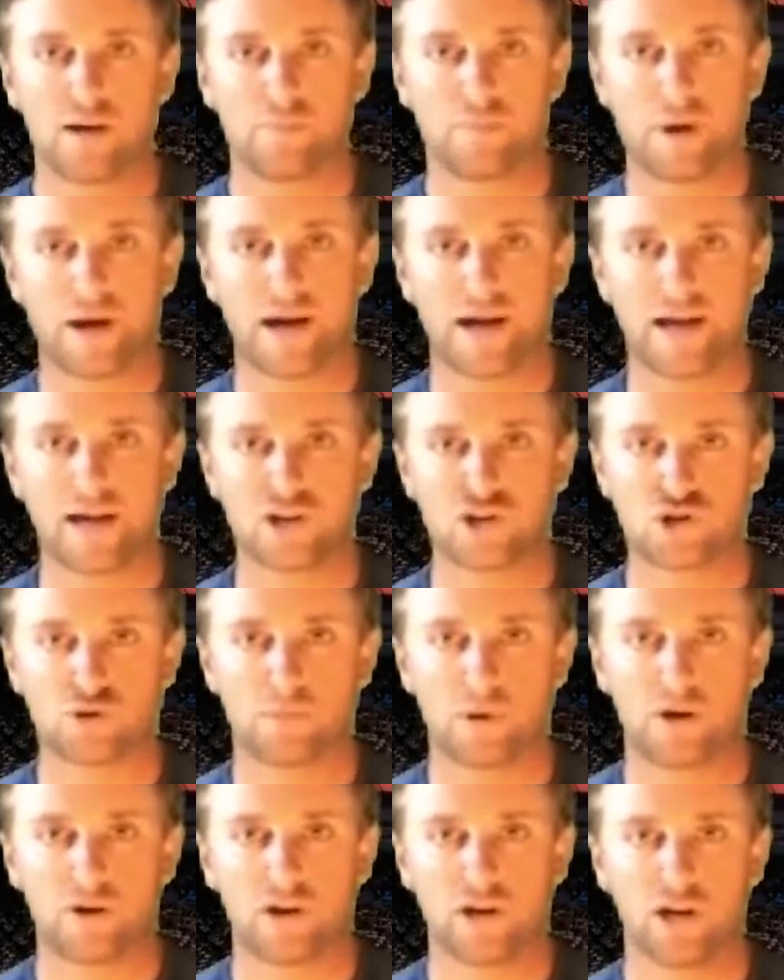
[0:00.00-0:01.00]
Pat
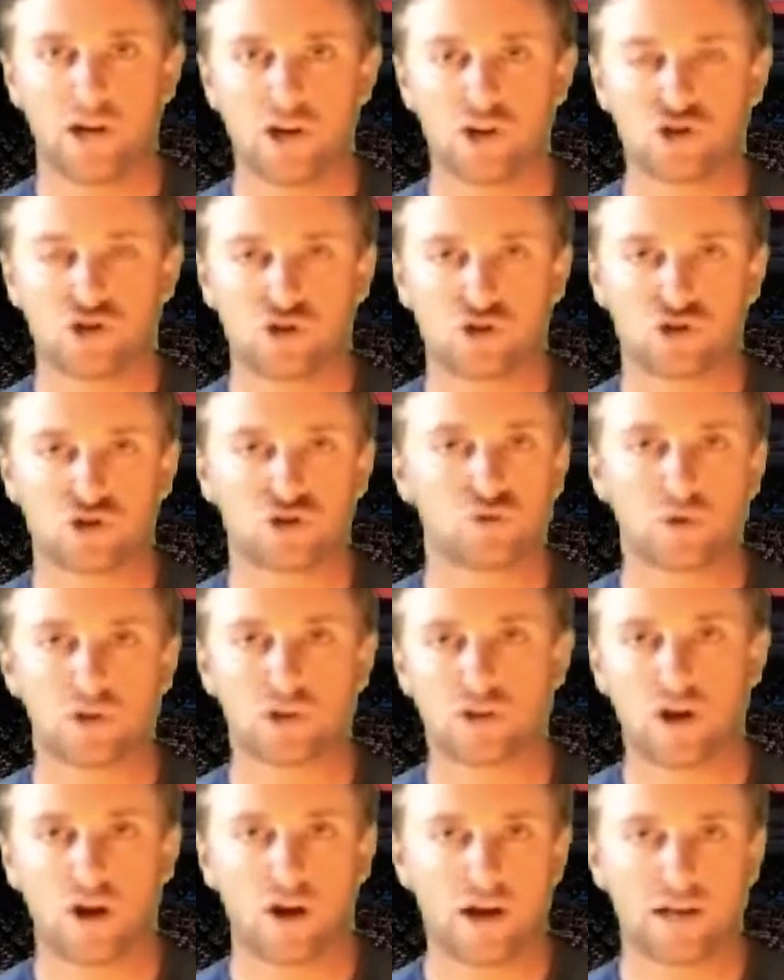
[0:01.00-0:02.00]
Etcheberry, Joshua
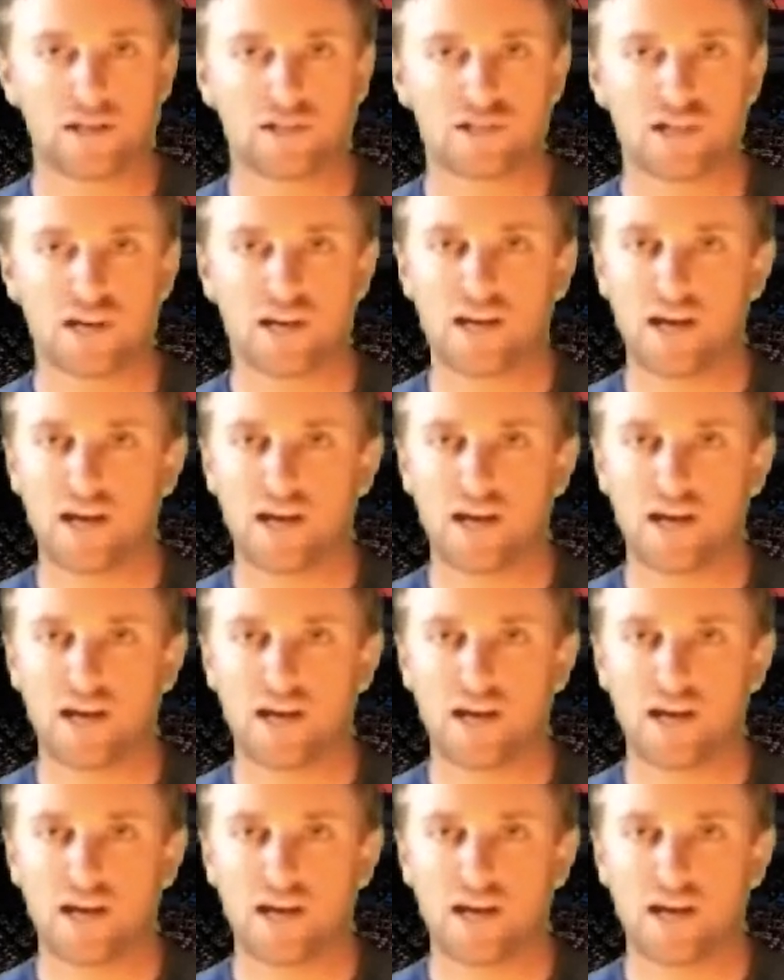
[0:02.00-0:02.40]
Dines,